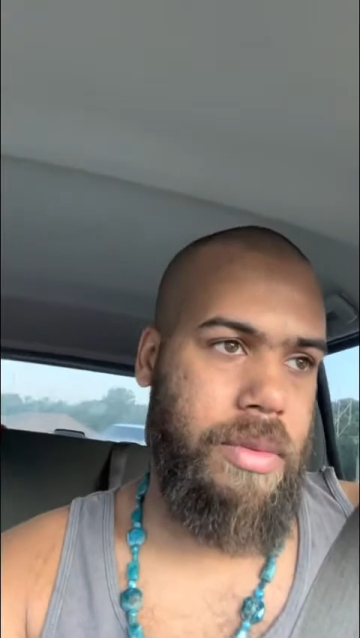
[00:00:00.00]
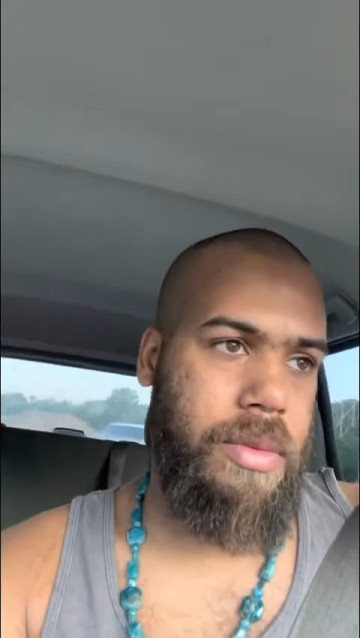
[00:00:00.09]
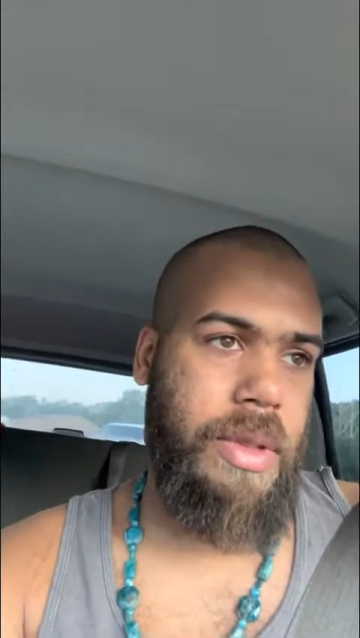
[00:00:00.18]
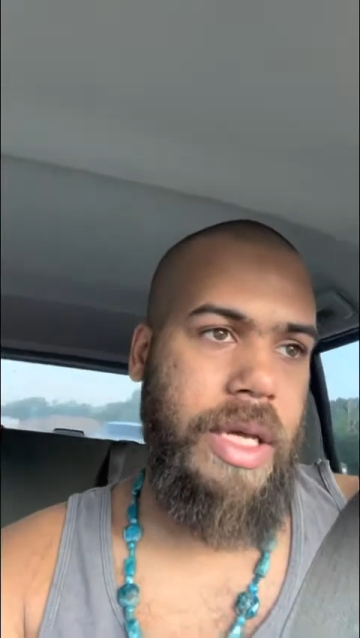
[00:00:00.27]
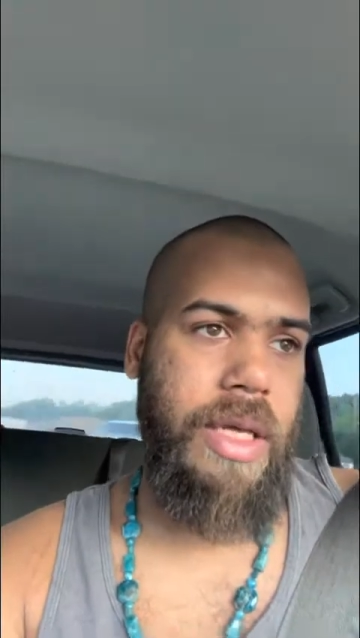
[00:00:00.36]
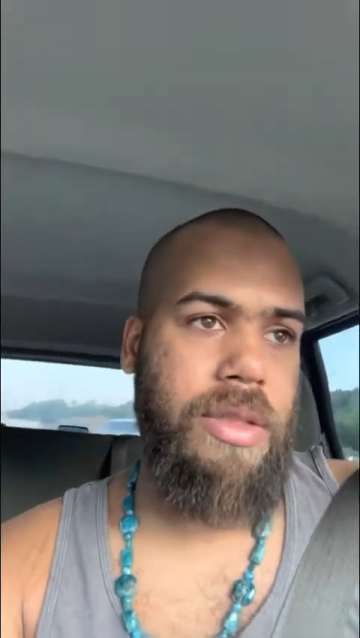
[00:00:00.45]

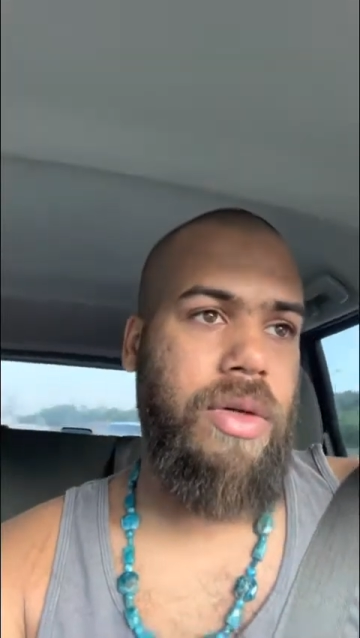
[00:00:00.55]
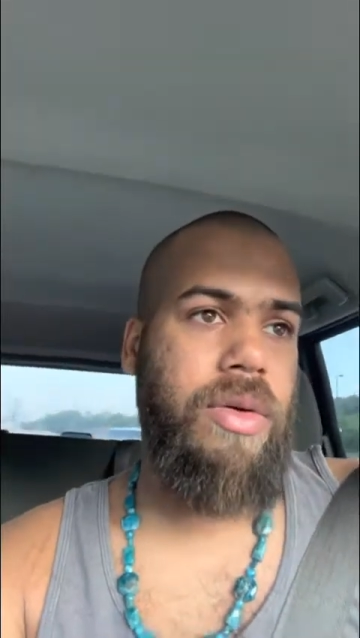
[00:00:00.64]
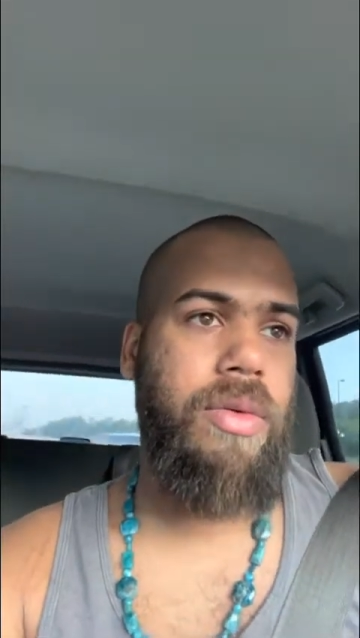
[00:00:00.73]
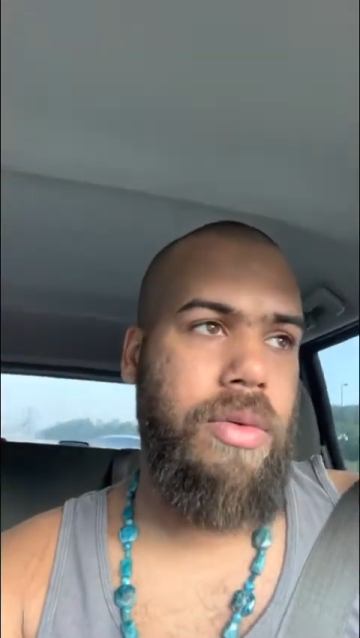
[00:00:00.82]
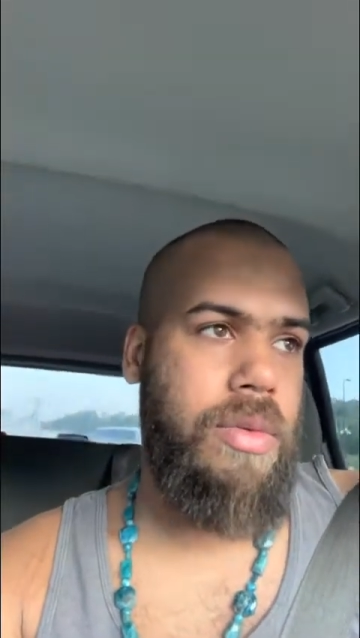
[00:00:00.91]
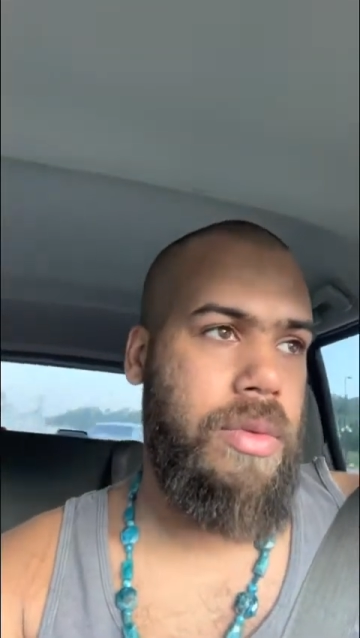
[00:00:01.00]
Yeah, so
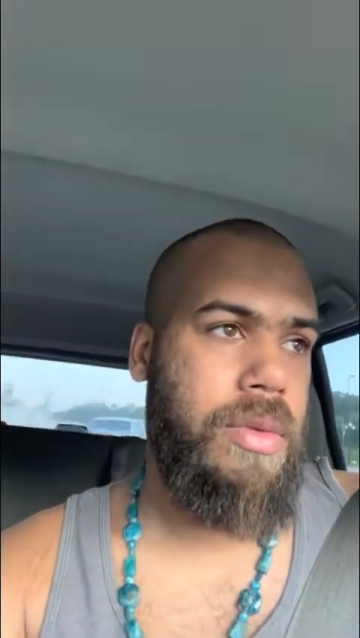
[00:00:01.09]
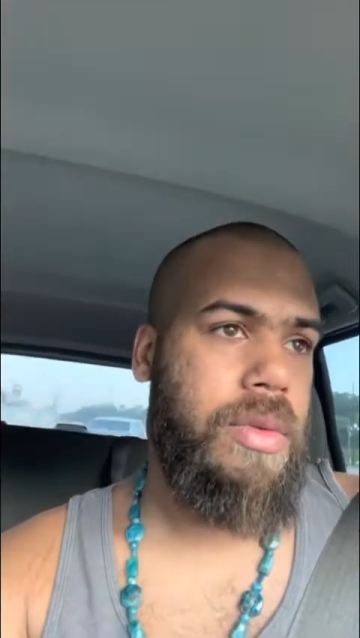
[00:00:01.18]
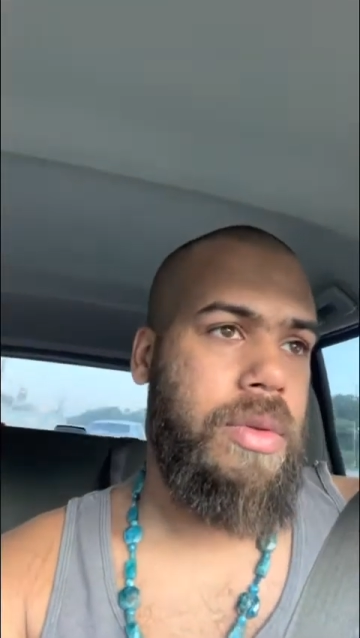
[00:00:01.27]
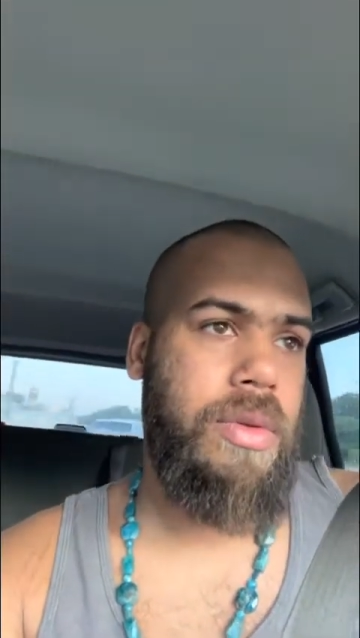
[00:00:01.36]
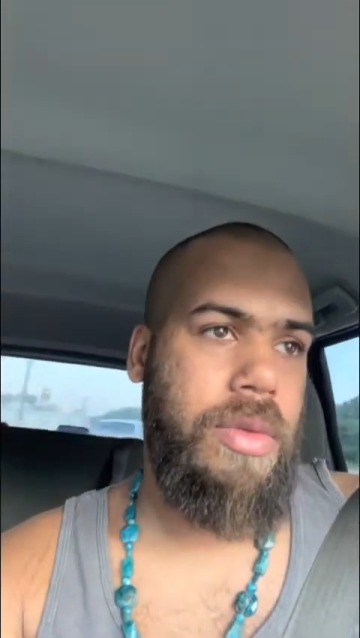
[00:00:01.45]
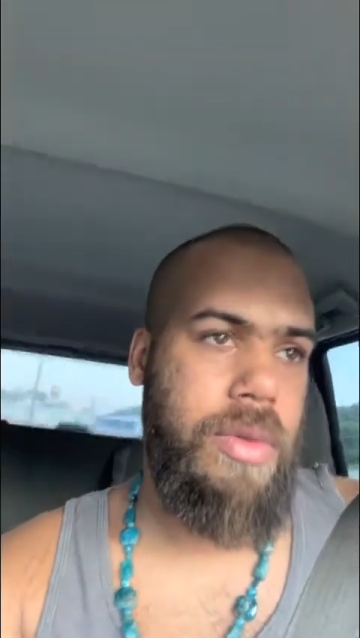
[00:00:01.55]

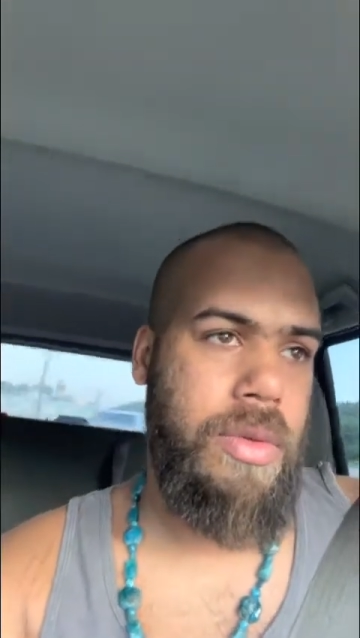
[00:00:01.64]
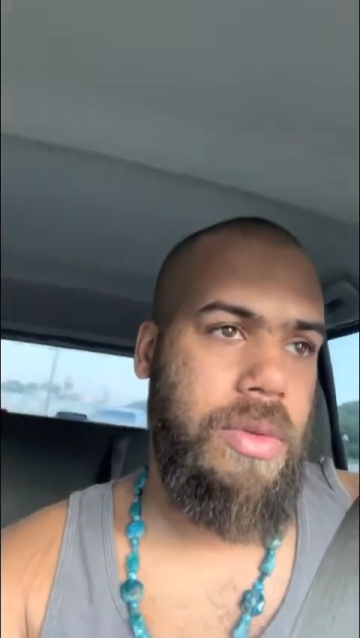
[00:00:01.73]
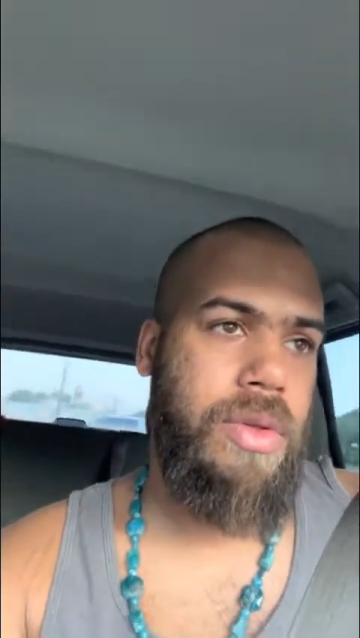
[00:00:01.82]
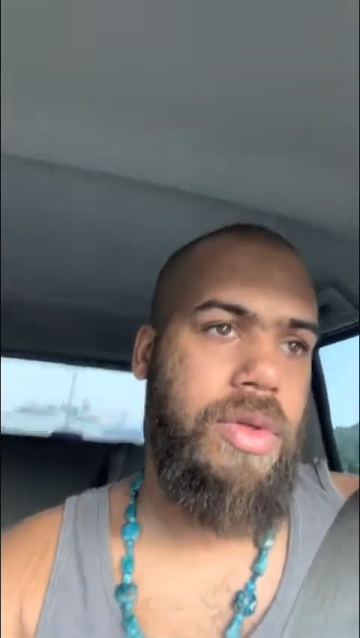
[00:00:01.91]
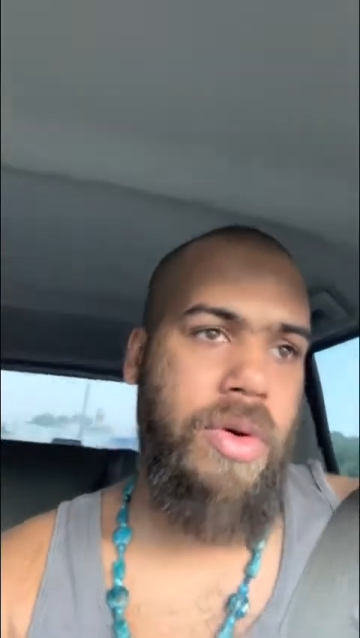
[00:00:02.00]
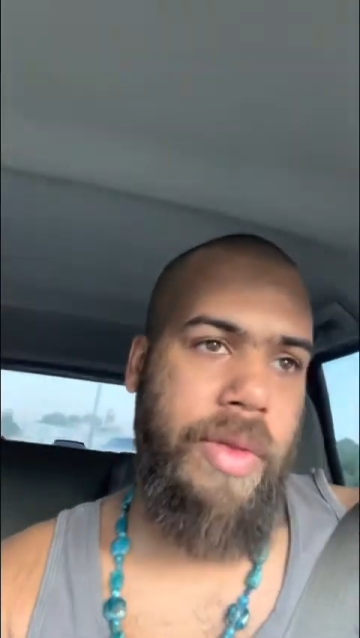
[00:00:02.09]

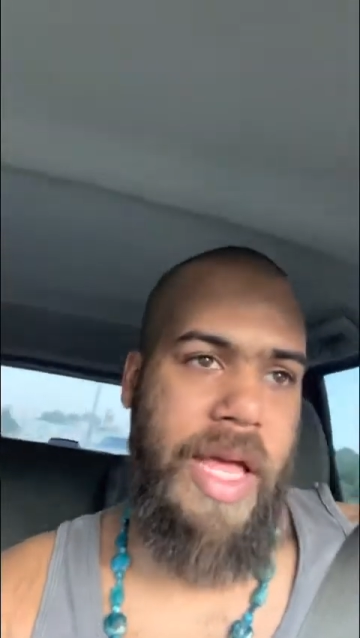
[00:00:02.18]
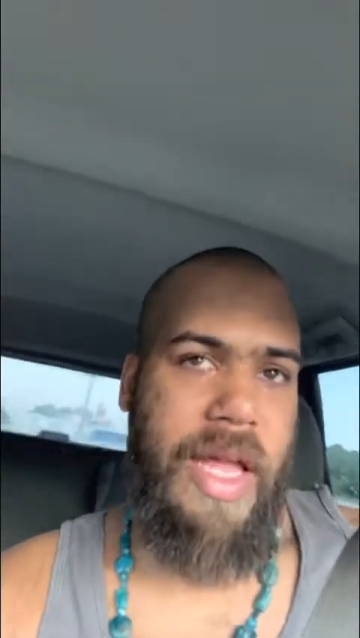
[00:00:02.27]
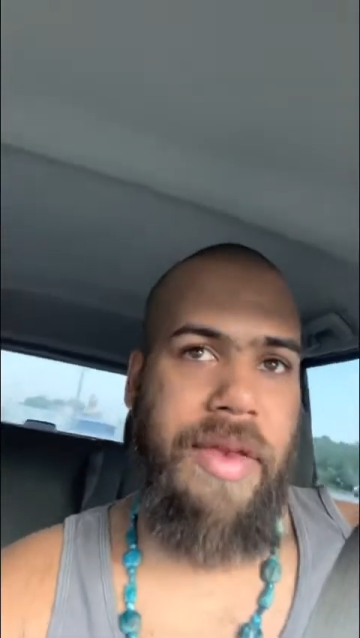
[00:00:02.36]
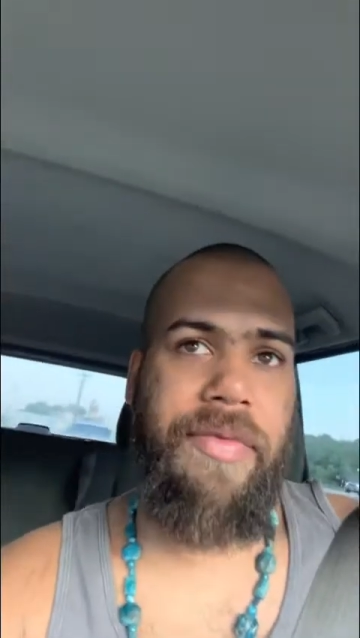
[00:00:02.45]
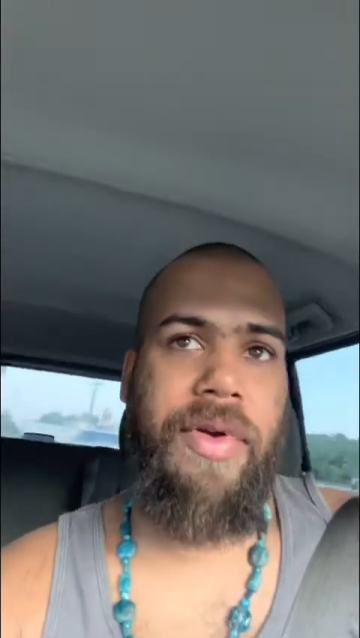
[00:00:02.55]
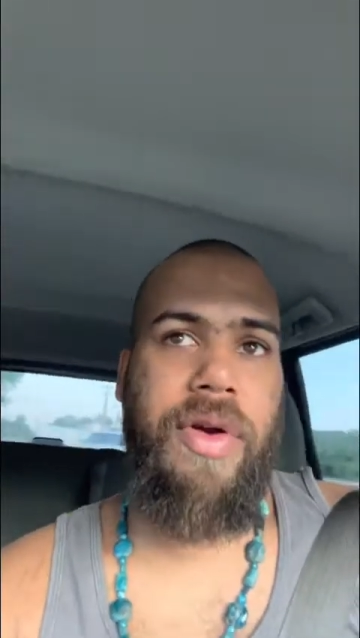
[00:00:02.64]
know that
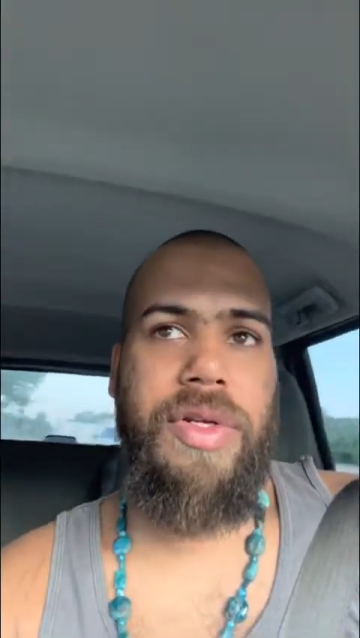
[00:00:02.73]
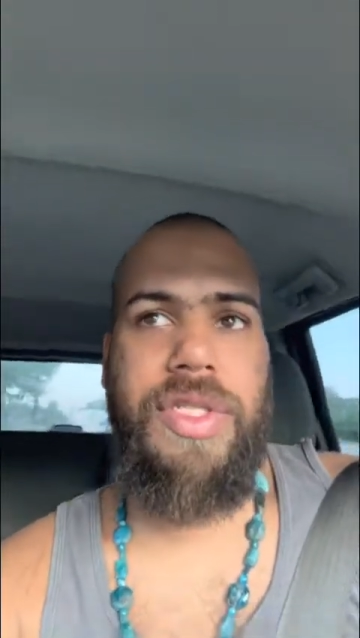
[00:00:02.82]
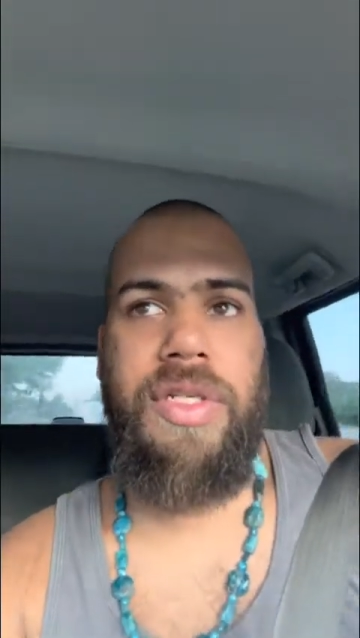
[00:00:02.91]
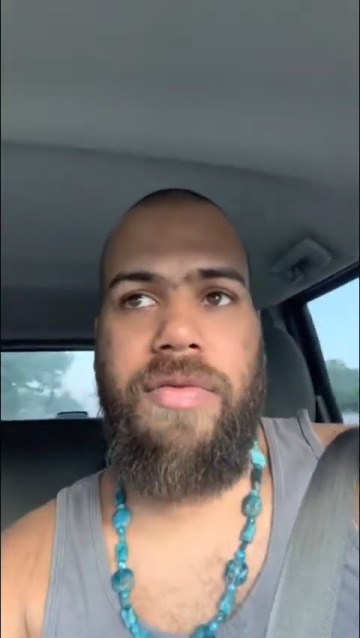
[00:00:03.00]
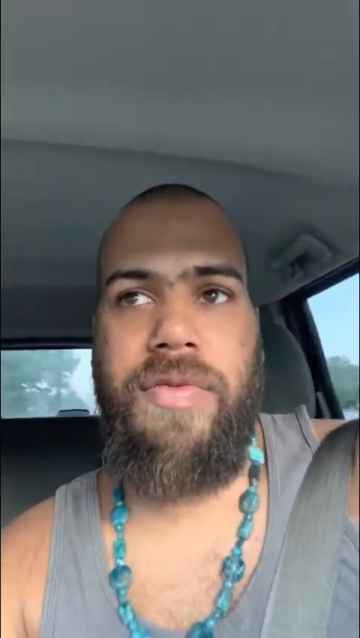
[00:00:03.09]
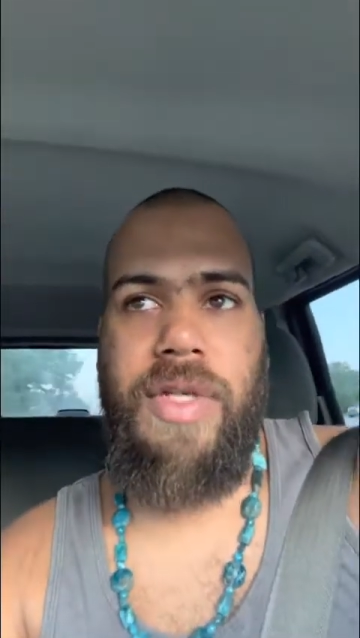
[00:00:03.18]

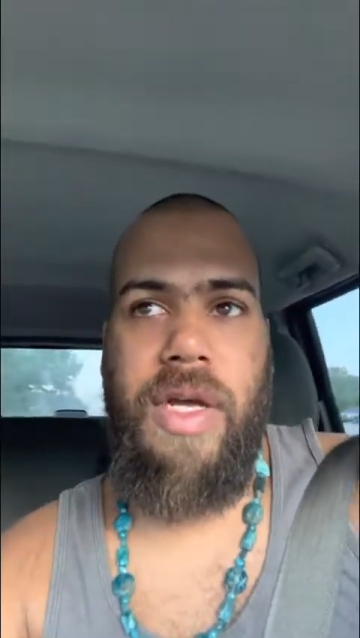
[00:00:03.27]
inversion of,